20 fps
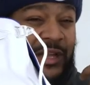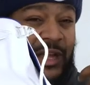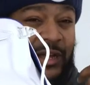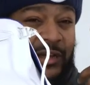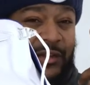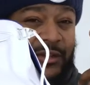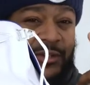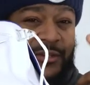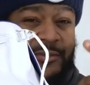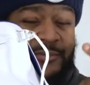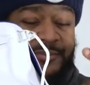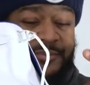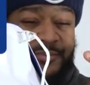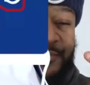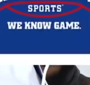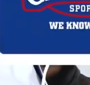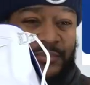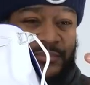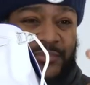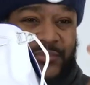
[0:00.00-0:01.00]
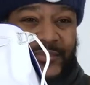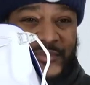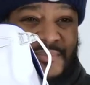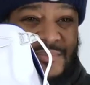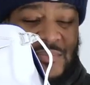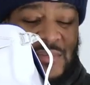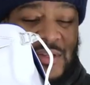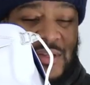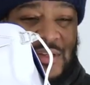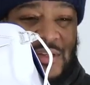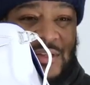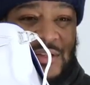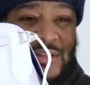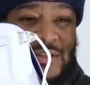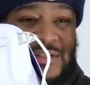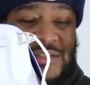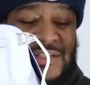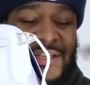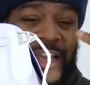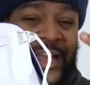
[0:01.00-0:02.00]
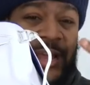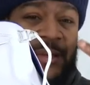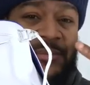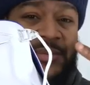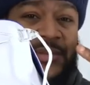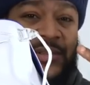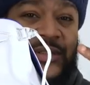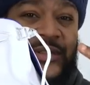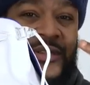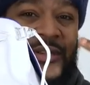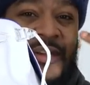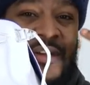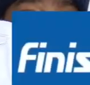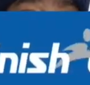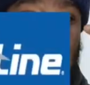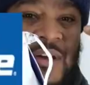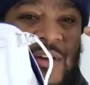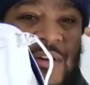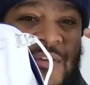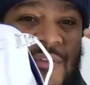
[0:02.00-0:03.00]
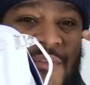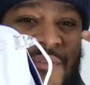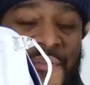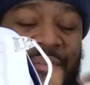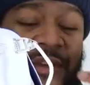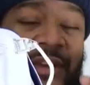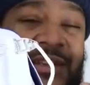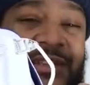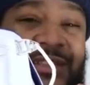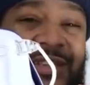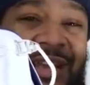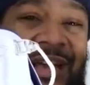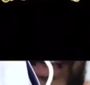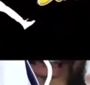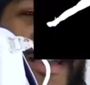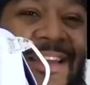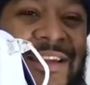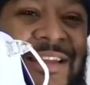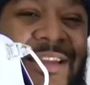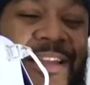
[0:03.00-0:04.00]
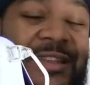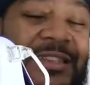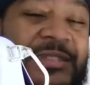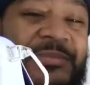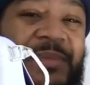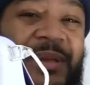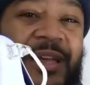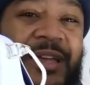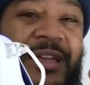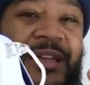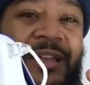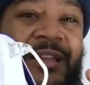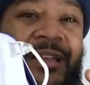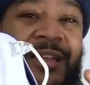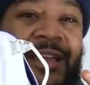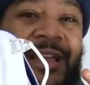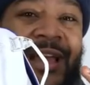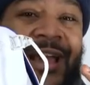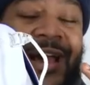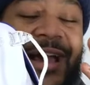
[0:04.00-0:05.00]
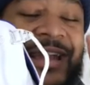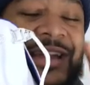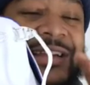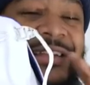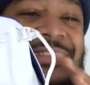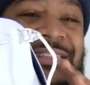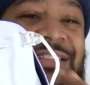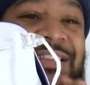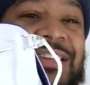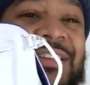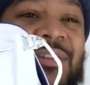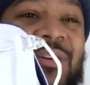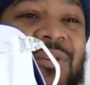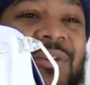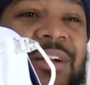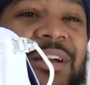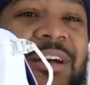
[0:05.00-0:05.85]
Locker, Champs, Finish Line, East Bay. I didn't see it on